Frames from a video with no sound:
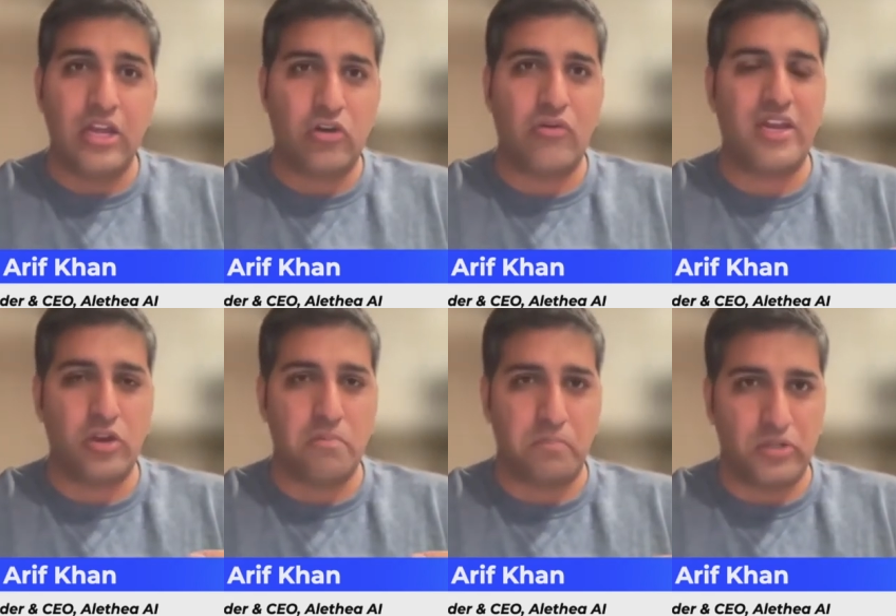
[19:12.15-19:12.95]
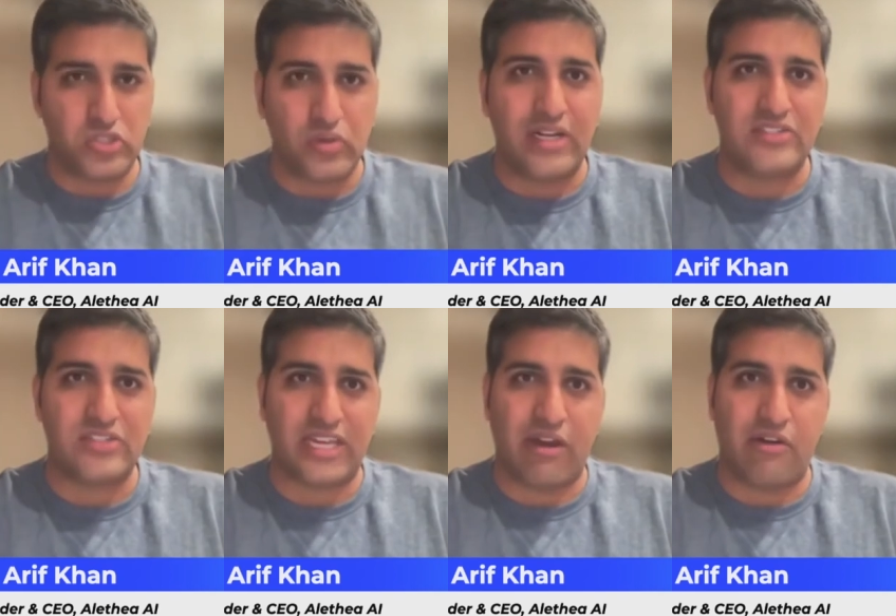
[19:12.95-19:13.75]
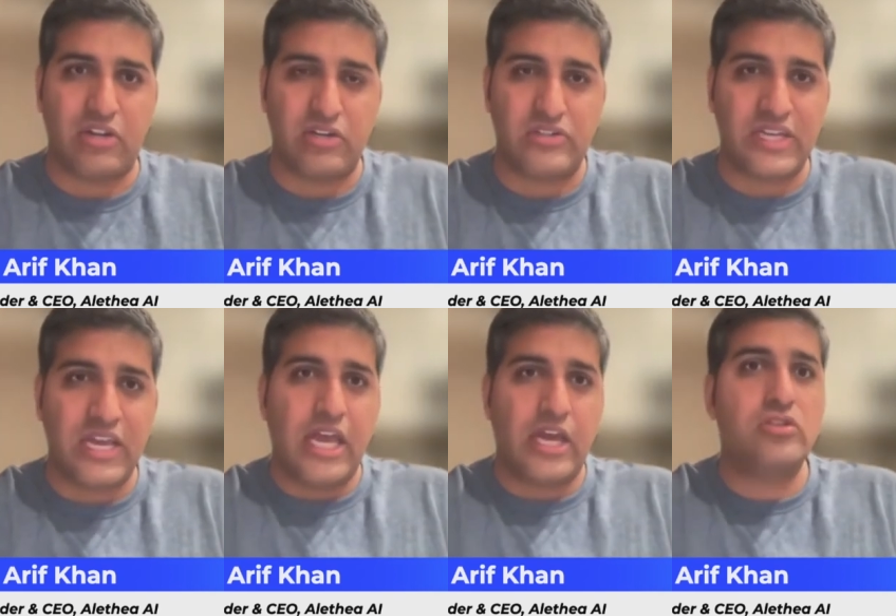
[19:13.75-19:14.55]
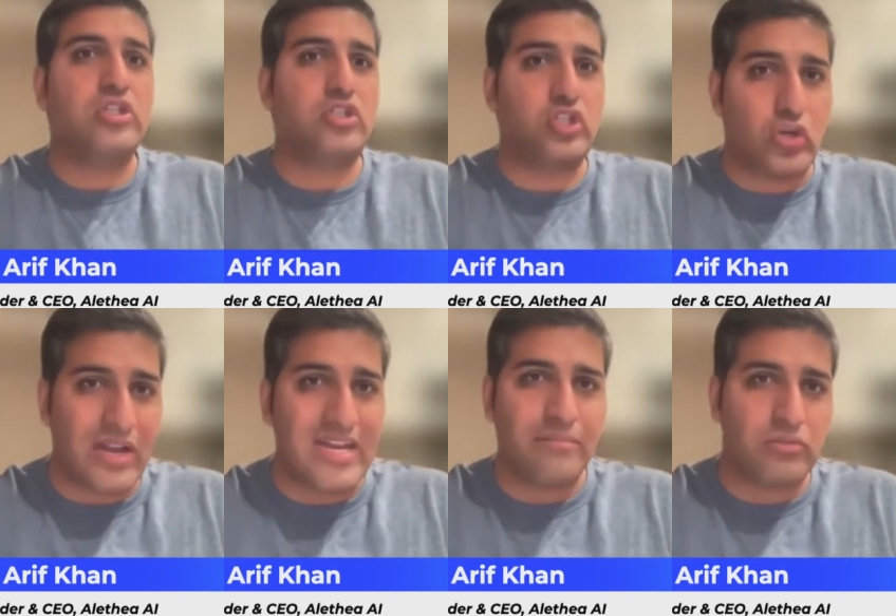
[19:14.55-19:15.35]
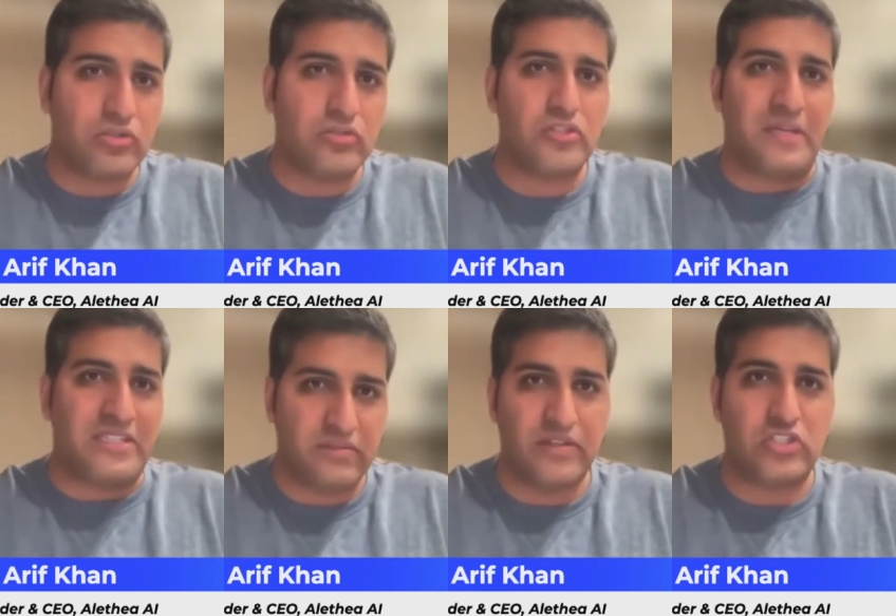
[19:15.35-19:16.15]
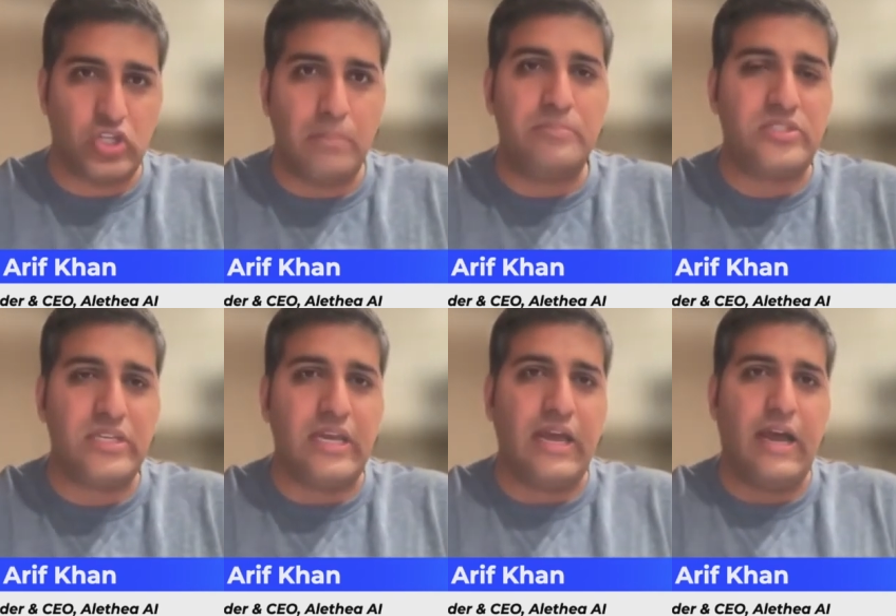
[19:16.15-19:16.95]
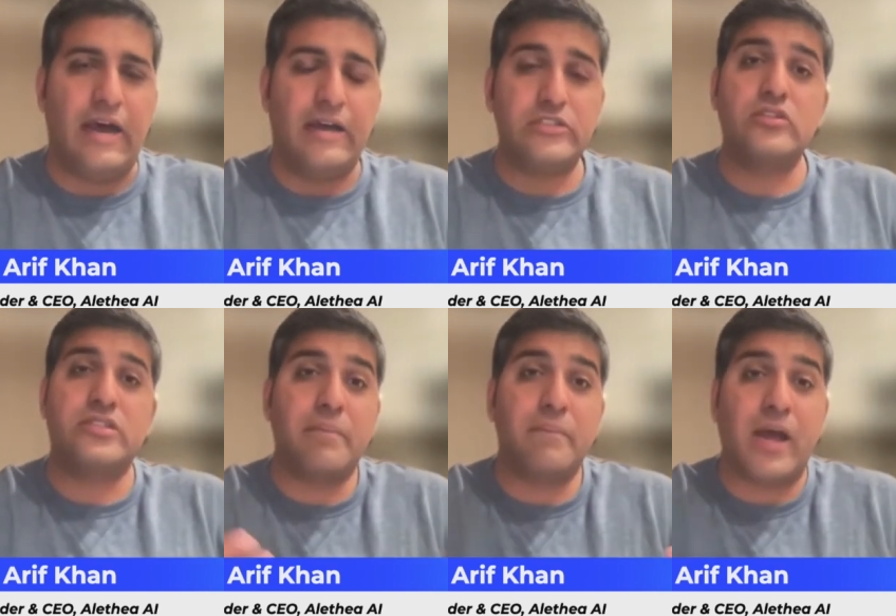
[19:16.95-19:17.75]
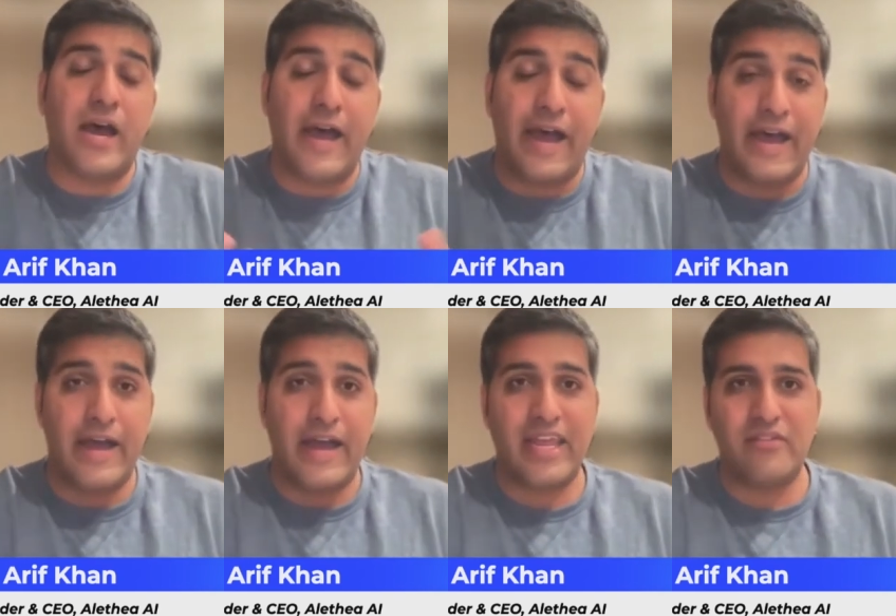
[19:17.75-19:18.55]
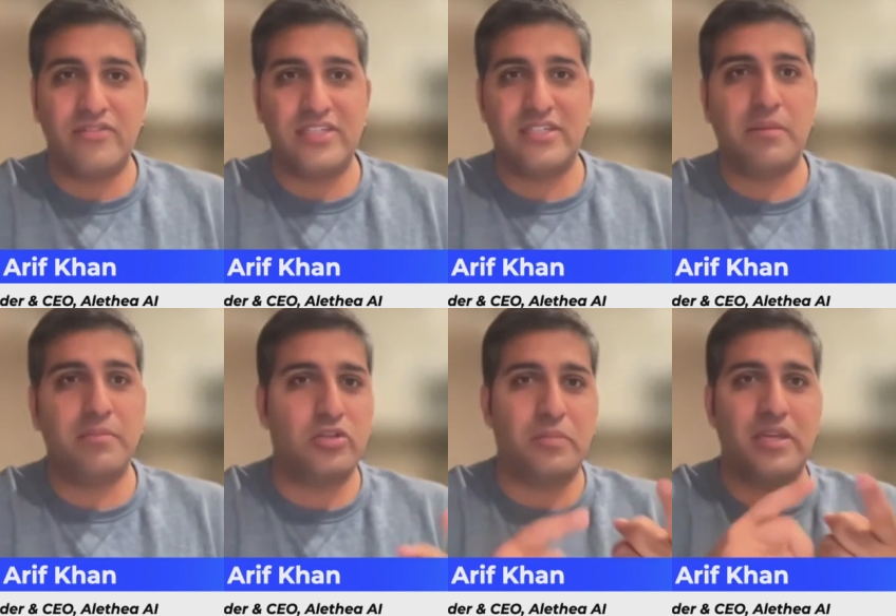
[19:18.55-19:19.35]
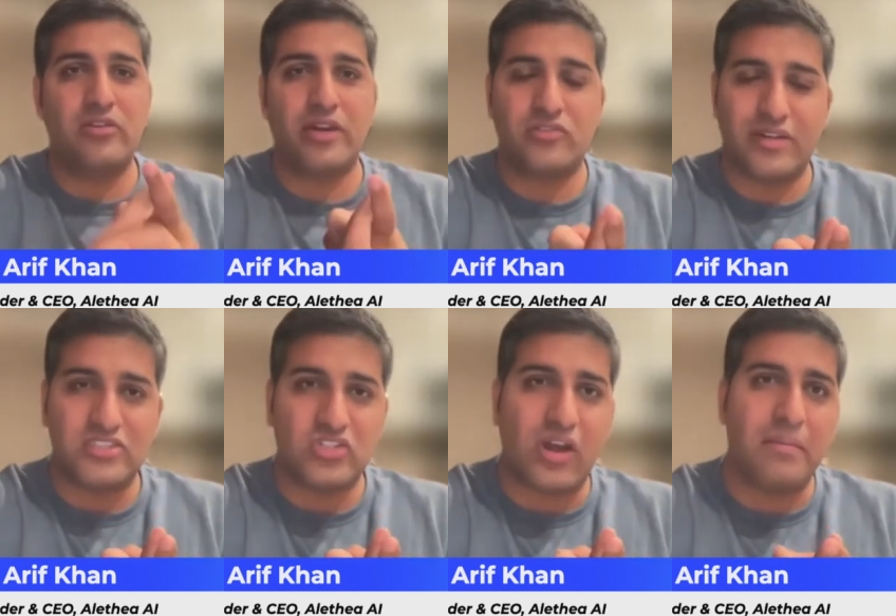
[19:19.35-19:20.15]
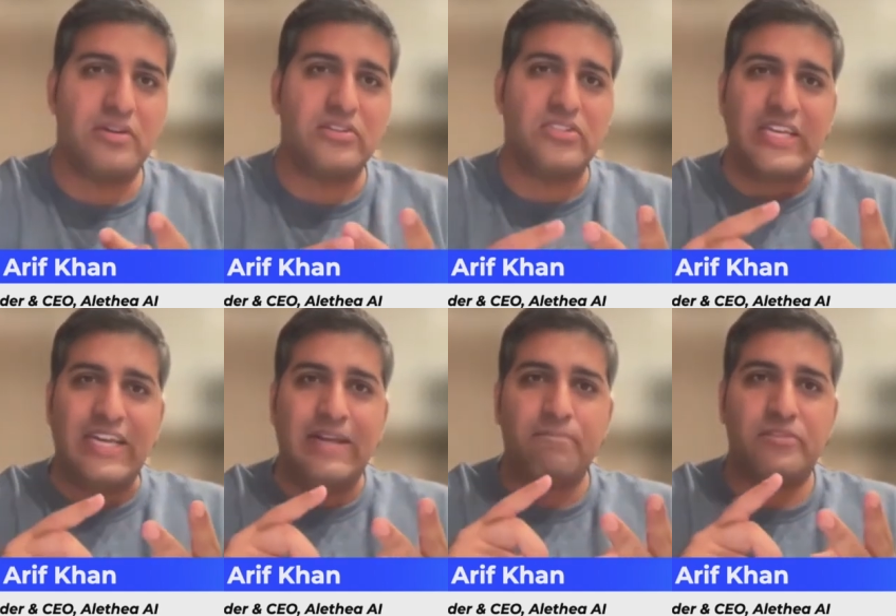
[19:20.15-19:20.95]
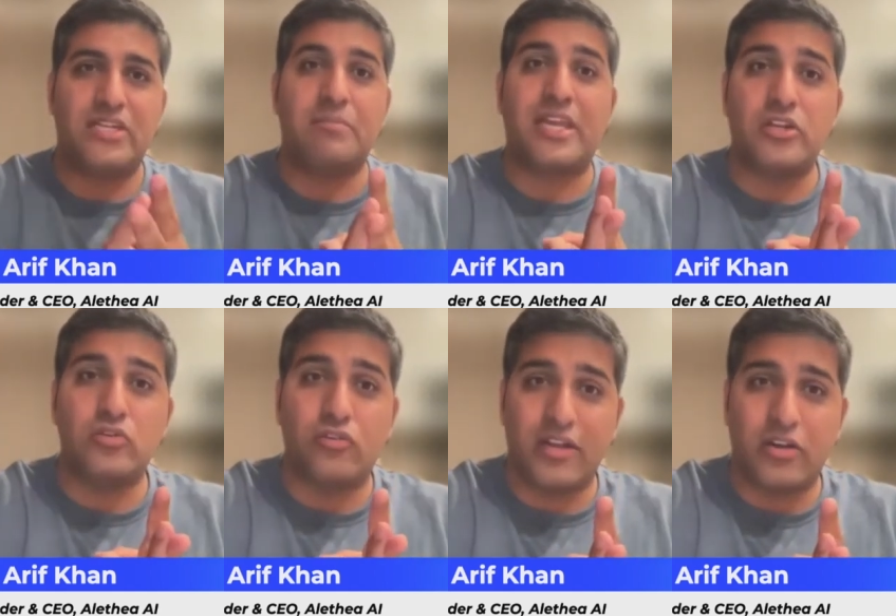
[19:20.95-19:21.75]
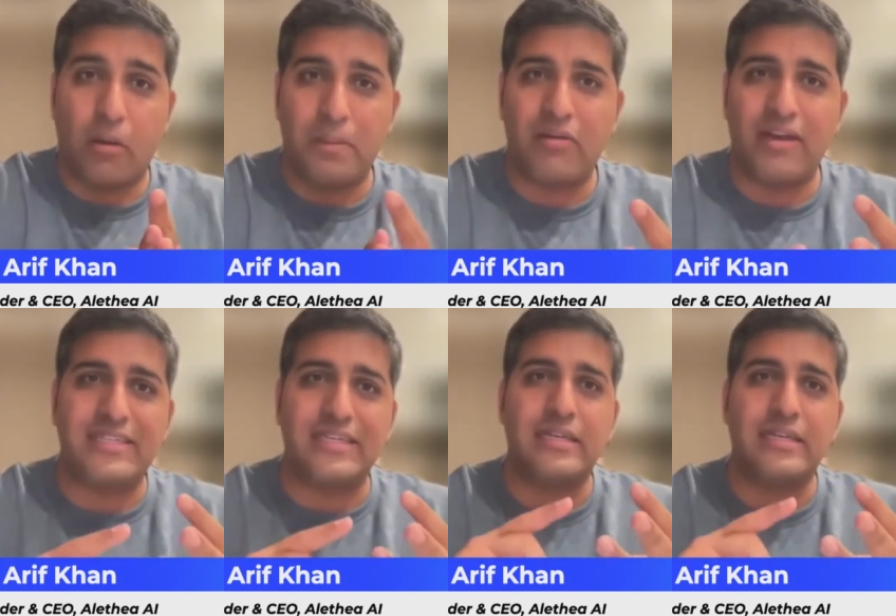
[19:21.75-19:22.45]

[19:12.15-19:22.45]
new personas and characters, and also train them to do specific jobs. So some INFTs are able to be great transcribers. some can do great copywriting,